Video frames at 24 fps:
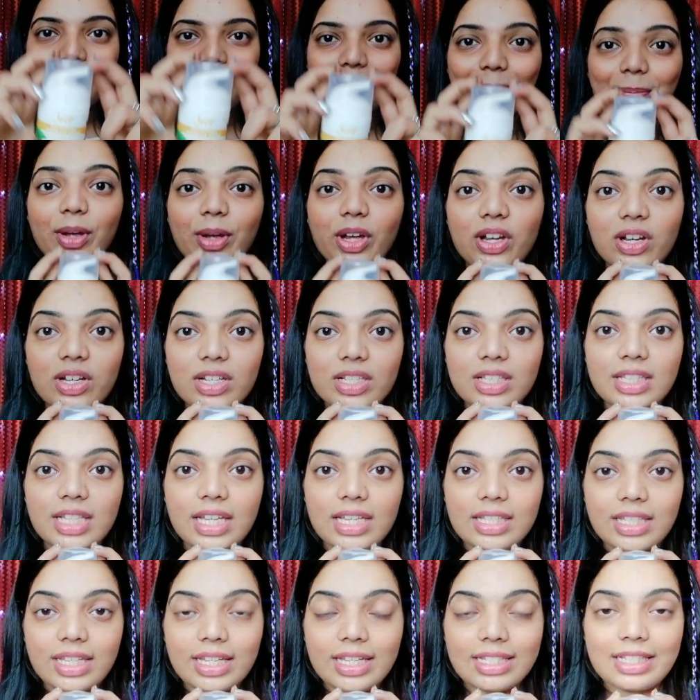because this
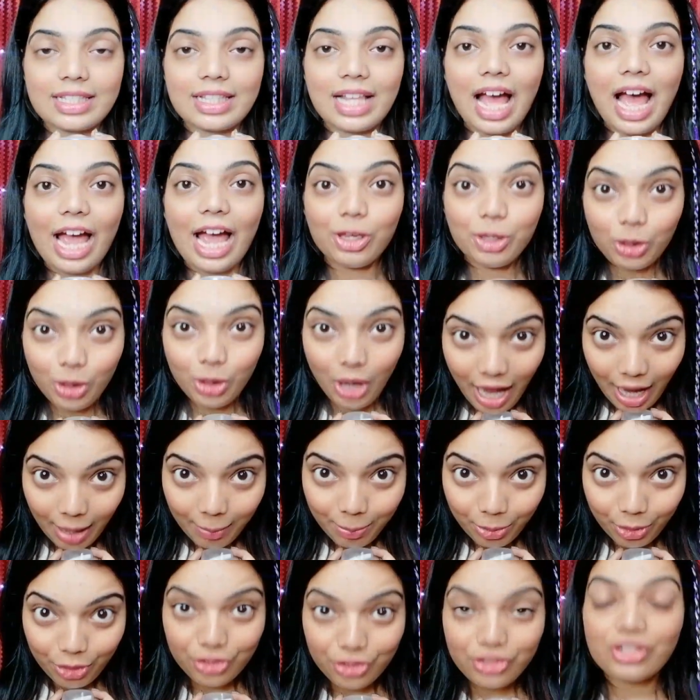is, I
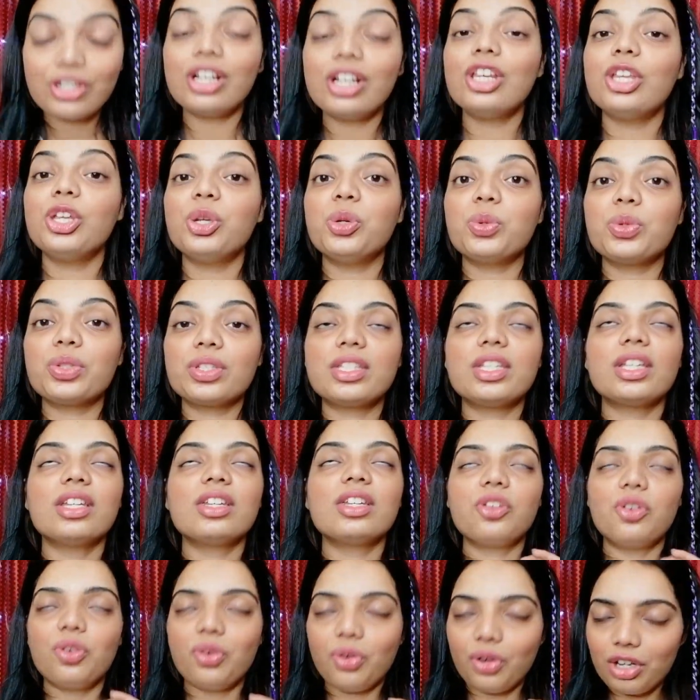personally use it.
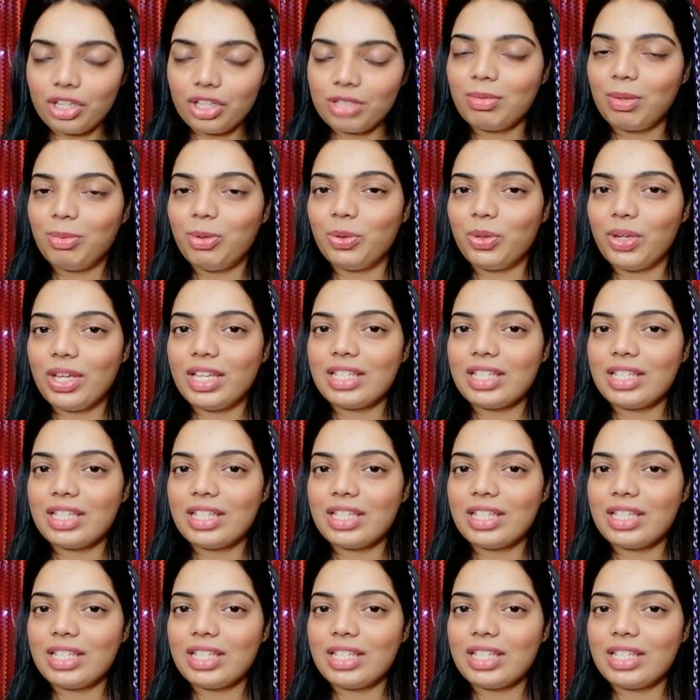Trust me beauties,